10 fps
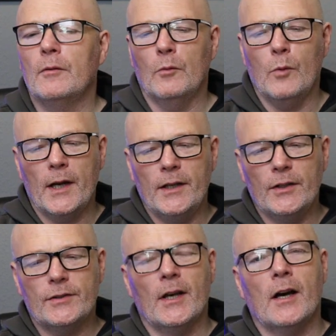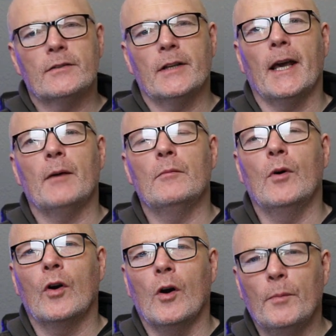when you start to get
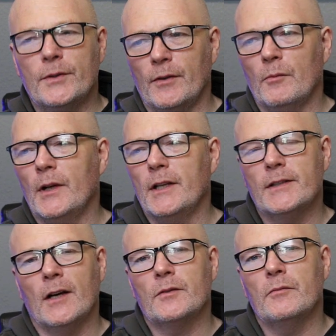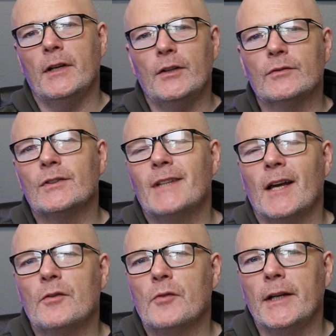more competent, when you start to really
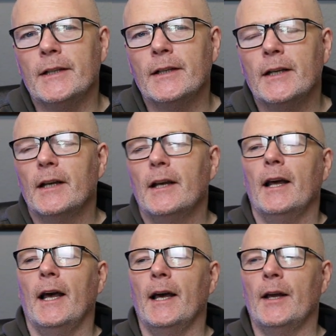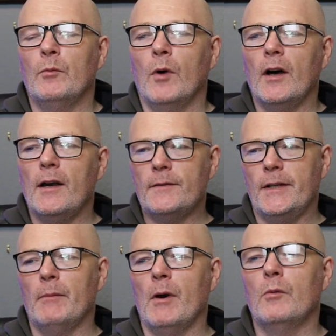understand trading. And what
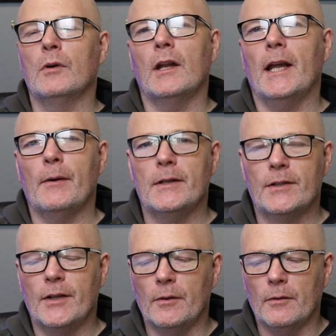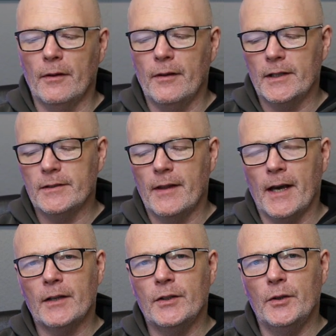FTMO will allow you to do is
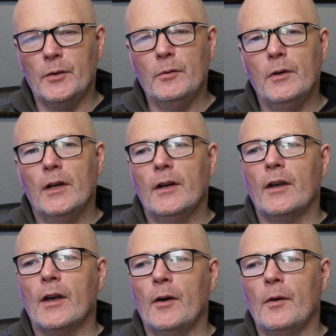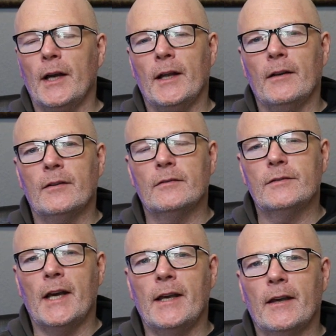that you go and
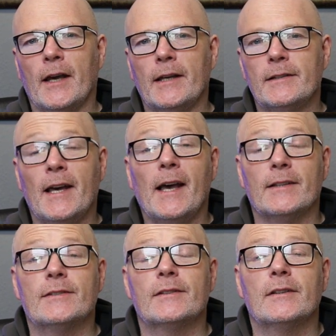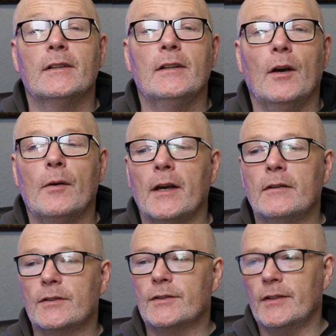take a test, okay,
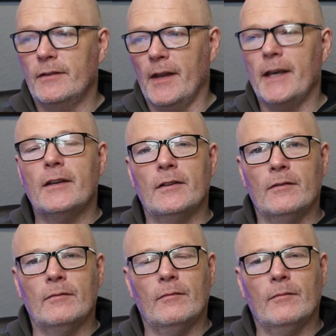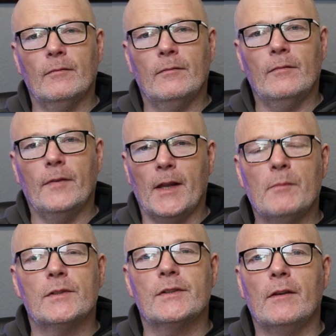for
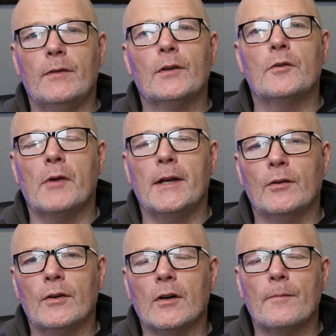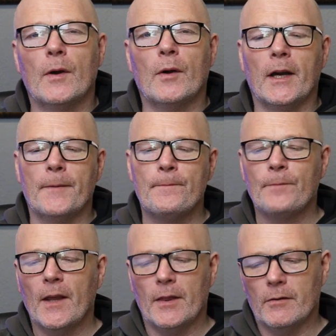to see if you can trade or not. Okay,
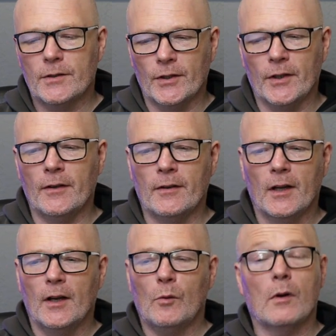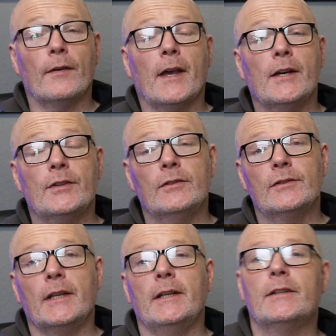there are certain qualifications
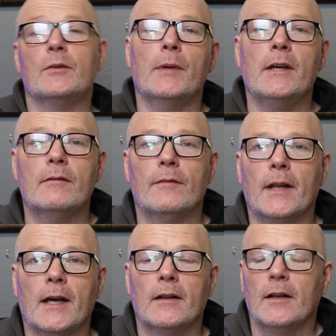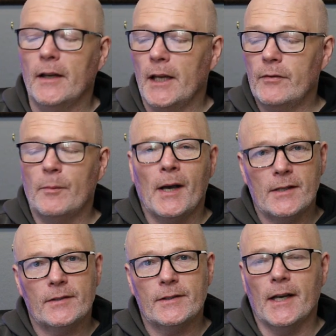that you need to meet for that, and if you
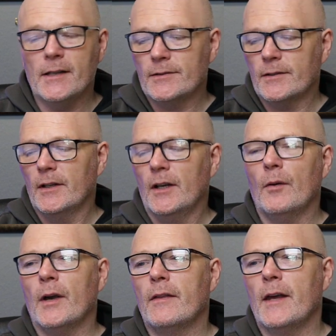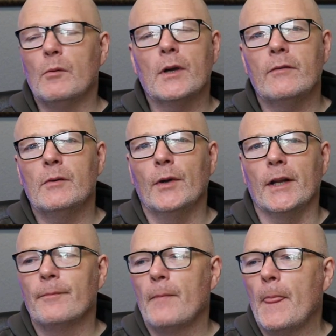pass the test, okay, they will give you
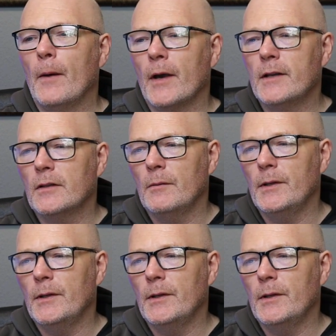money. Okay, so let